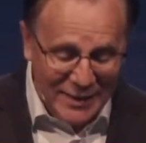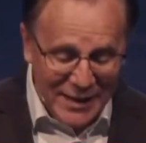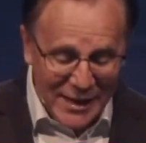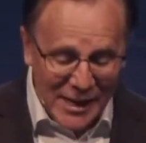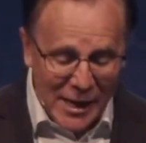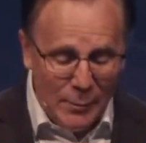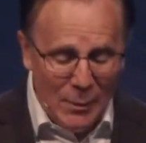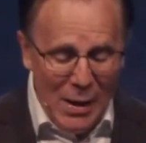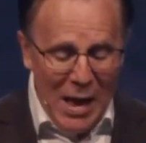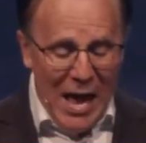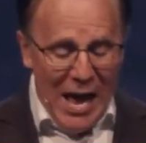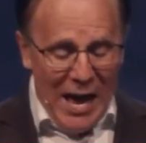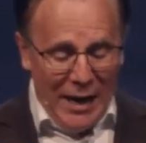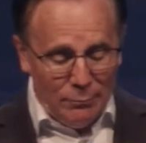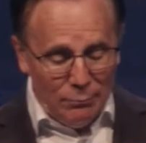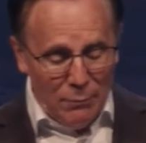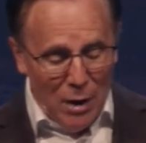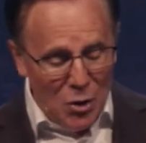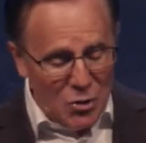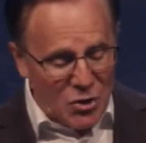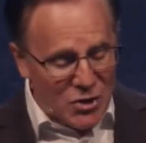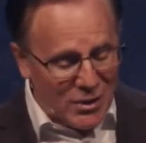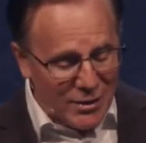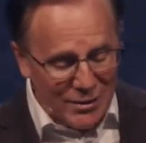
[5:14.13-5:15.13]
by them.
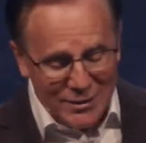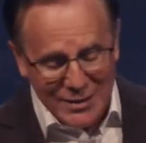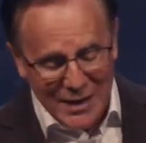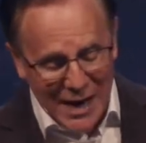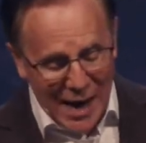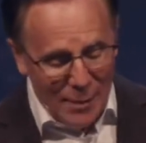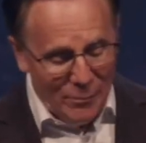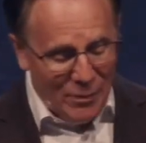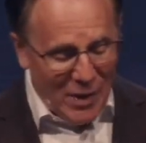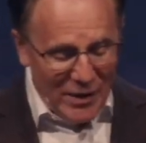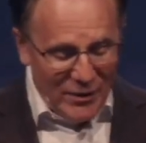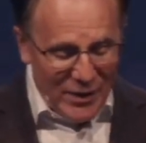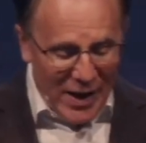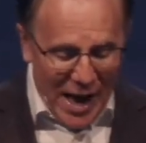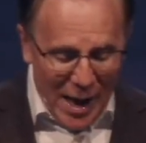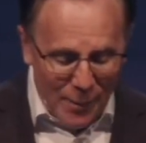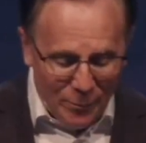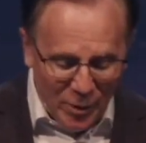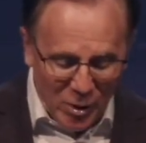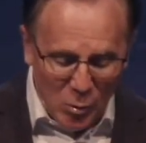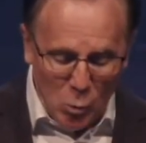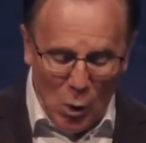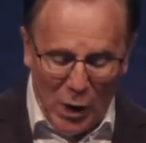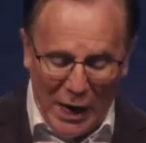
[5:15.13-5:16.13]
And most of the time they've
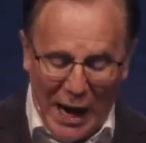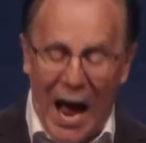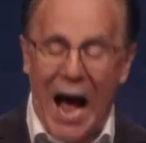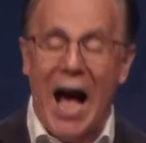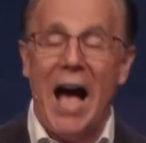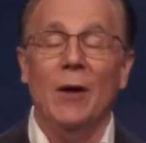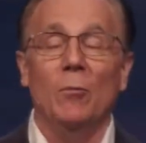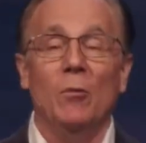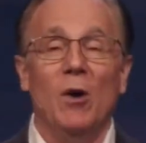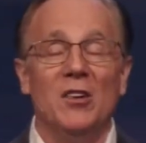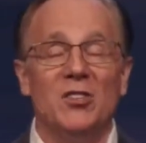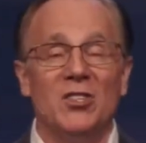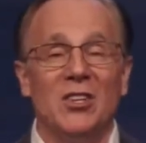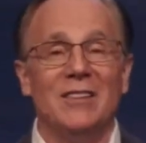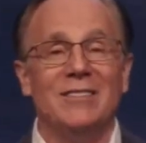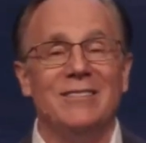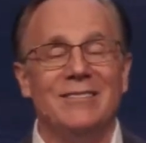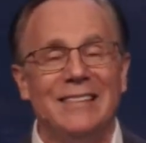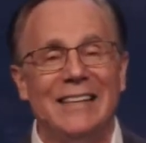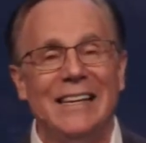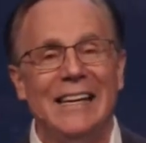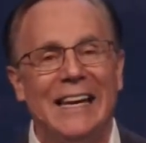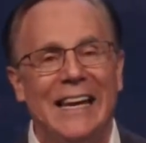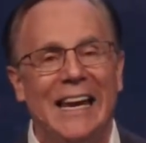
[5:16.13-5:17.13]
happened when I
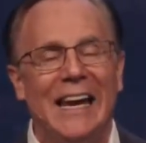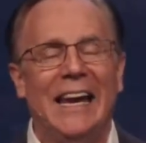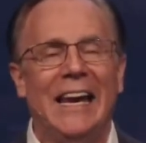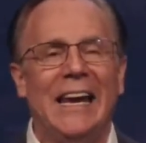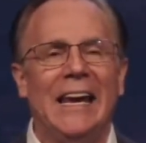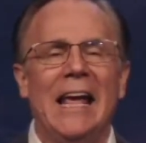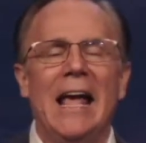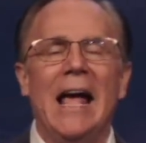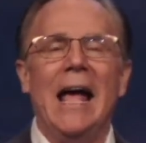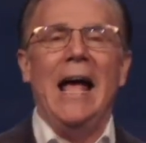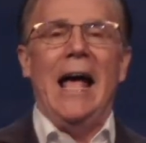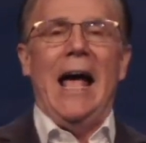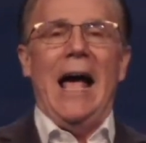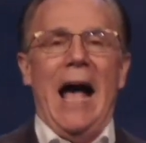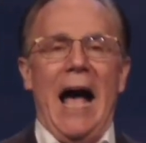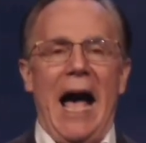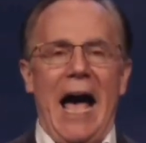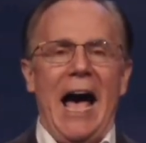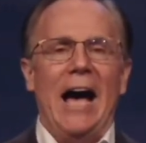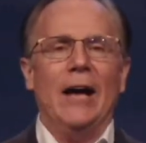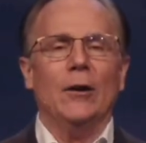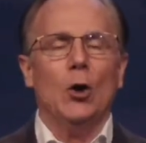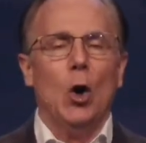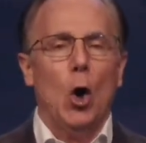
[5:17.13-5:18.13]
wasn't thinking
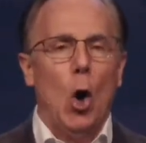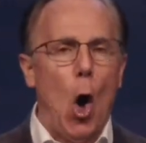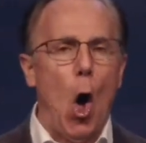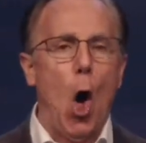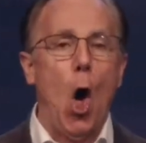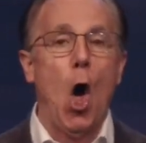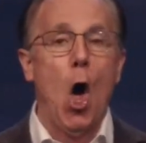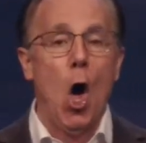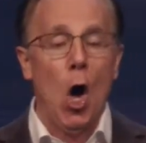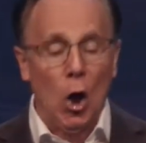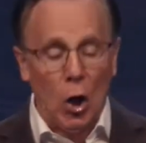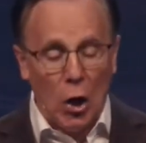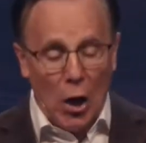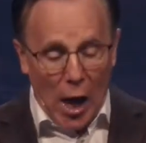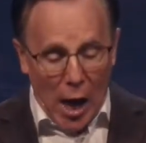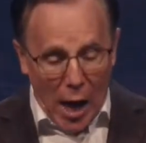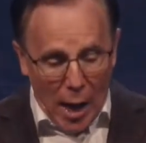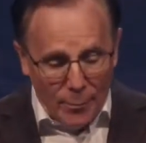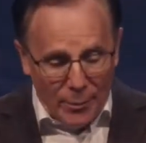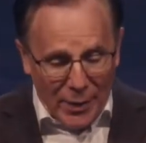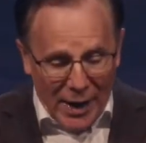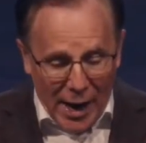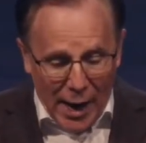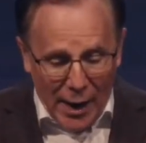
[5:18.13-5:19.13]
at
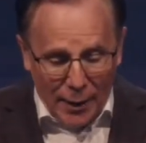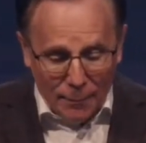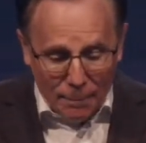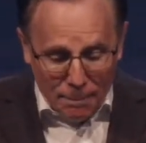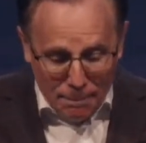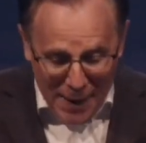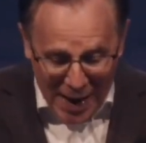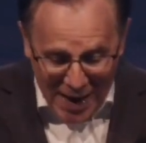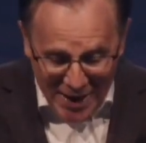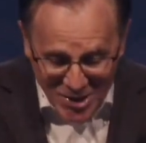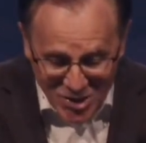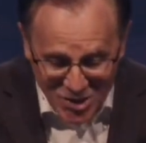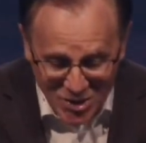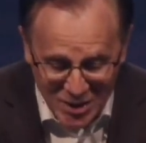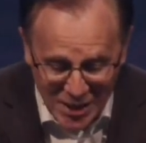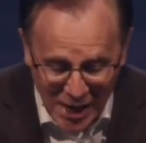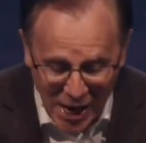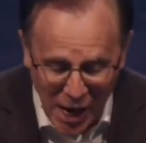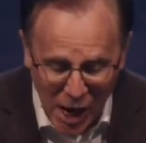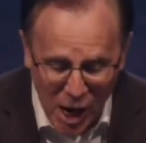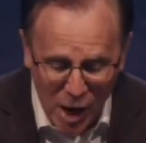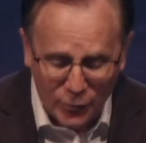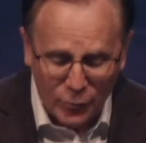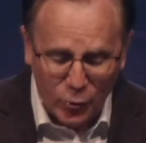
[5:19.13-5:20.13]
all about
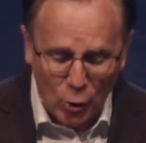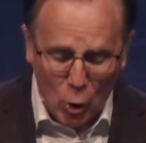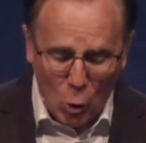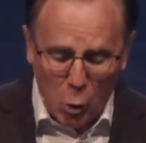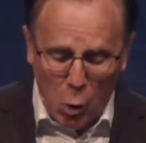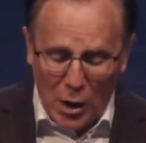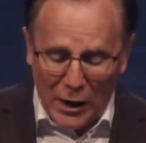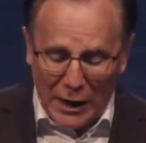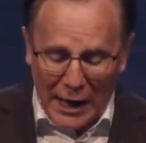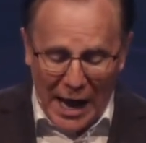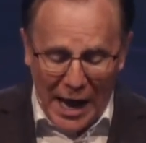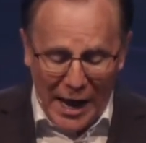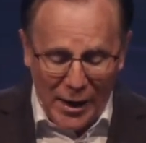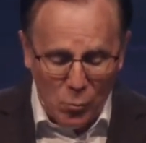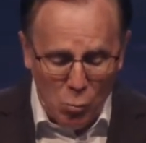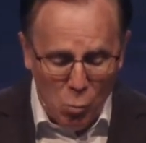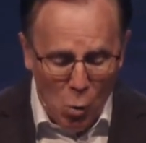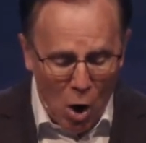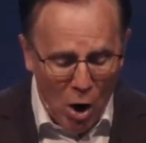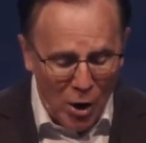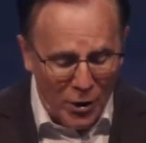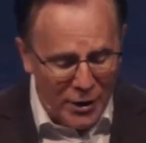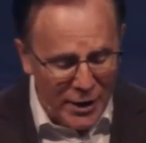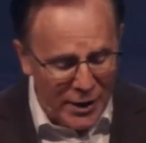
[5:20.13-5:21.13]
myself or what
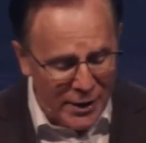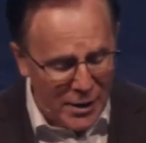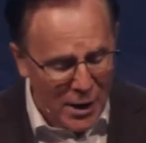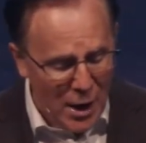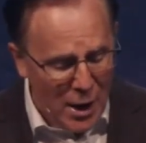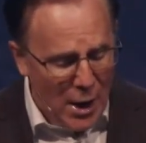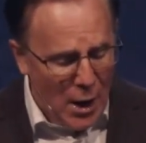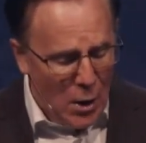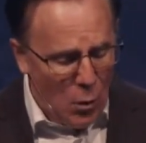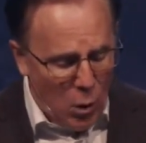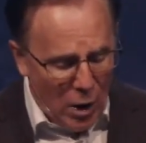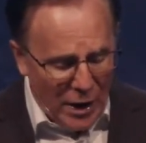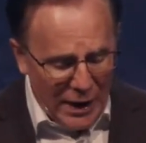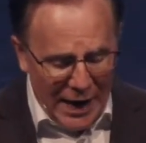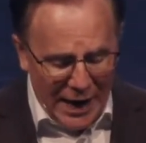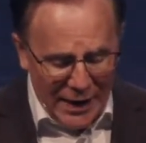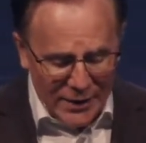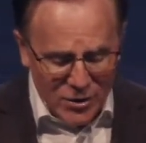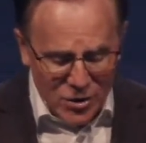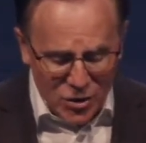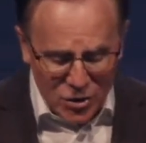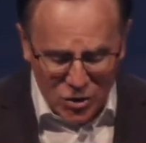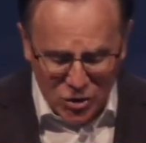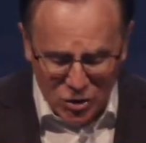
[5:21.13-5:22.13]
I wanted,
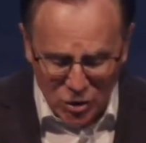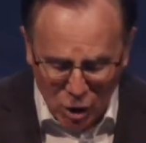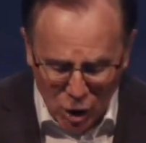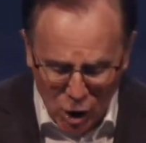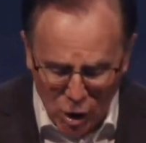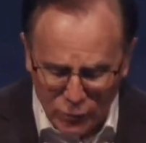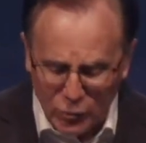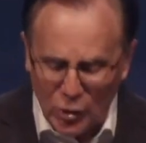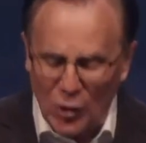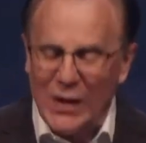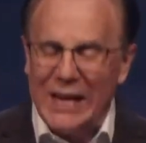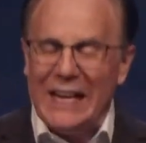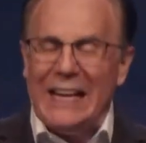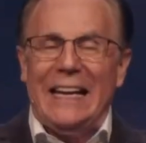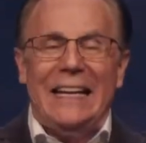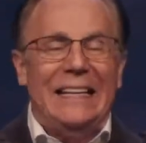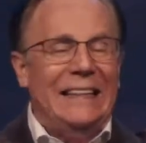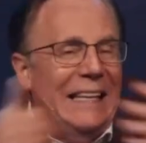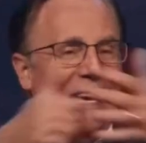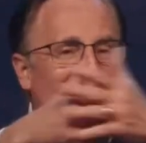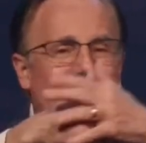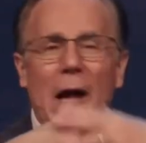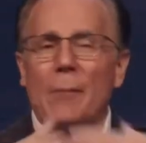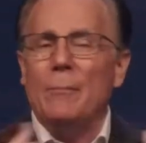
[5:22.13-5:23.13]
what I deserved, or
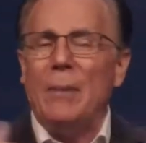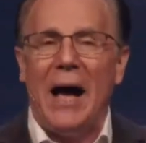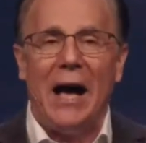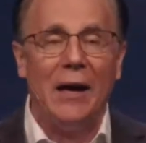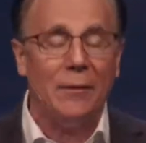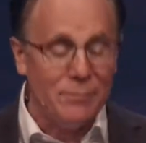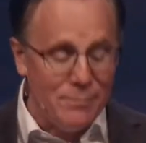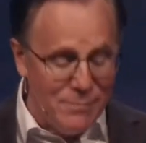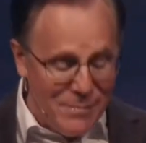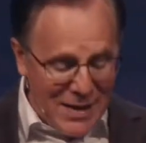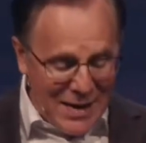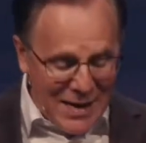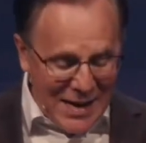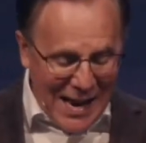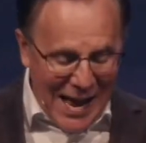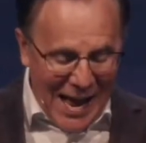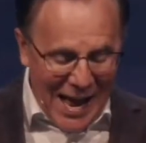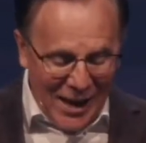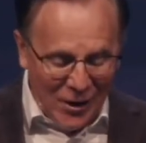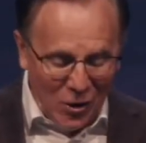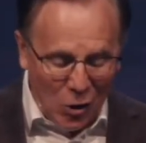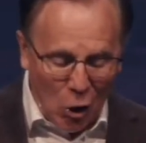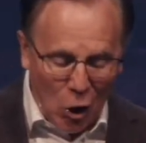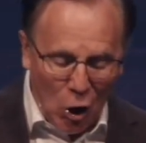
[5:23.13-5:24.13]
anything about
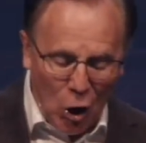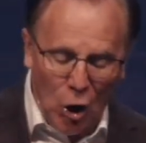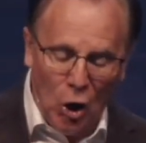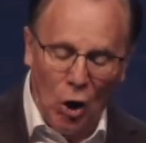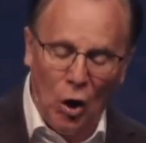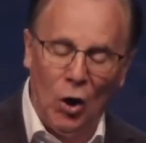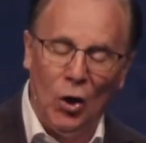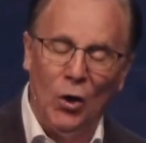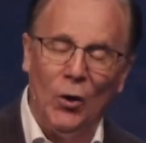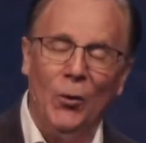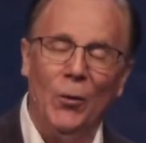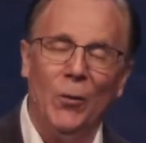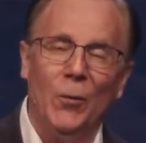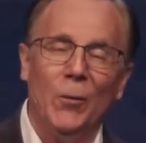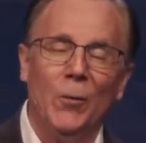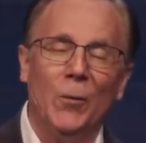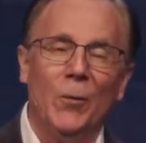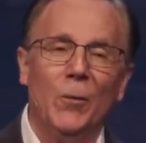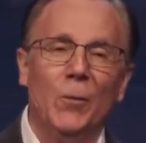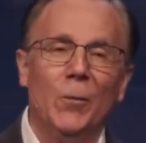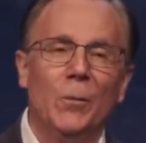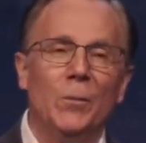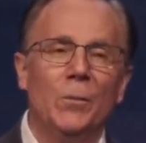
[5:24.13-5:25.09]
me at all.